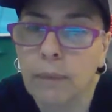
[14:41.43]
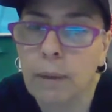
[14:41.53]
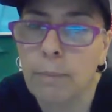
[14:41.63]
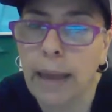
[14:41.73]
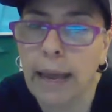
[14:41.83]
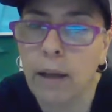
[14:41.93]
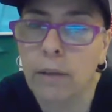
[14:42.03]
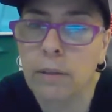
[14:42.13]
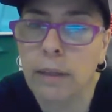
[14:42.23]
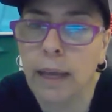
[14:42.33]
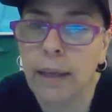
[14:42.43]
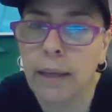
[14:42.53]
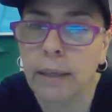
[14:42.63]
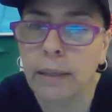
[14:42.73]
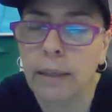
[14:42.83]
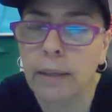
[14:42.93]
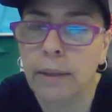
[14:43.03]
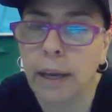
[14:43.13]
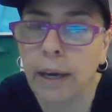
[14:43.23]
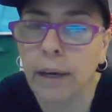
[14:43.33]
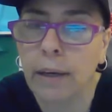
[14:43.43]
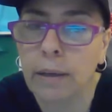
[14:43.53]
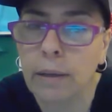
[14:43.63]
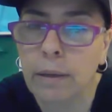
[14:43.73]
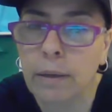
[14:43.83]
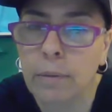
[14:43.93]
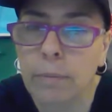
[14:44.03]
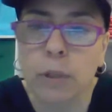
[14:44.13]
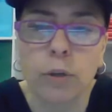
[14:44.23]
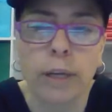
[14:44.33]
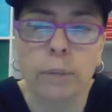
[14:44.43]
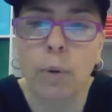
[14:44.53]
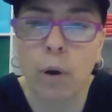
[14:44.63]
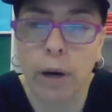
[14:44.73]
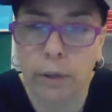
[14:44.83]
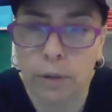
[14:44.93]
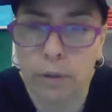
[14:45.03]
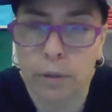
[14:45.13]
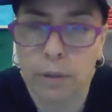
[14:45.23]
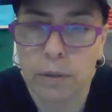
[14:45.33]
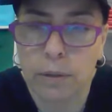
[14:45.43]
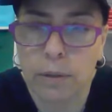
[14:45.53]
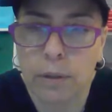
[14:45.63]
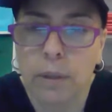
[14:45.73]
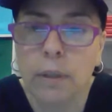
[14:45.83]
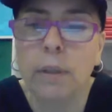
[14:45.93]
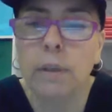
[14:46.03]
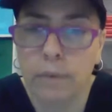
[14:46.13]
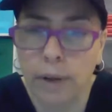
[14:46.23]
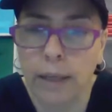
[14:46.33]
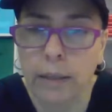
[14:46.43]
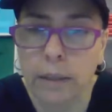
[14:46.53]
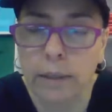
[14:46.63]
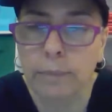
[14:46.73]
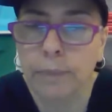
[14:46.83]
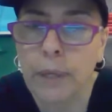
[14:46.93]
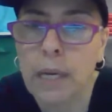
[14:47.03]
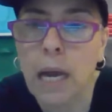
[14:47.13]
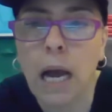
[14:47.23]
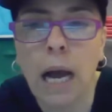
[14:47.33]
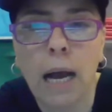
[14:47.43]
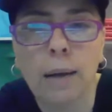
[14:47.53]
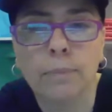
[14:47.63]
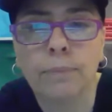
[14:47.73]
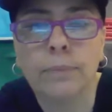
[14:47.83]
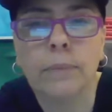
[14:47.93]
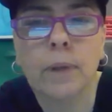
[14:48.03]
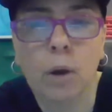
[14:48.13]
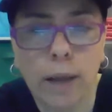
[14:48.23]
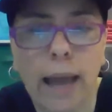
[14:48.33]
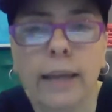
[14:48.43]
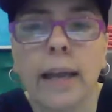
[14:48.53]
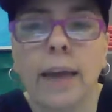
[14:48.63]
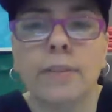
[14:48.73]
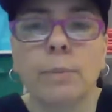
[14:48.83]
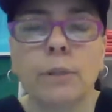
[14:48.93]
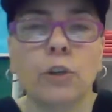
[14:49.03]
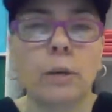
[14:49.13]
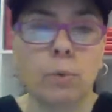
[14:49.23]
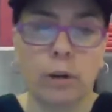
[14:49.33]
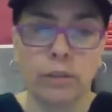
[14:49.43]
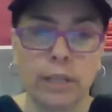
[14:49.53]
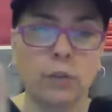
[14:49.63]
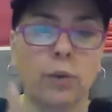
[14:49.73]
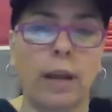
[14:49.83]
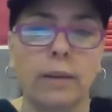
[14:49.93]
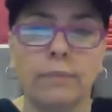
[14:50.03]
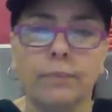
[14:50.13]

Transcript: Males and their betrayed partners. Finally. Okay. And their betrayed partners. That's right.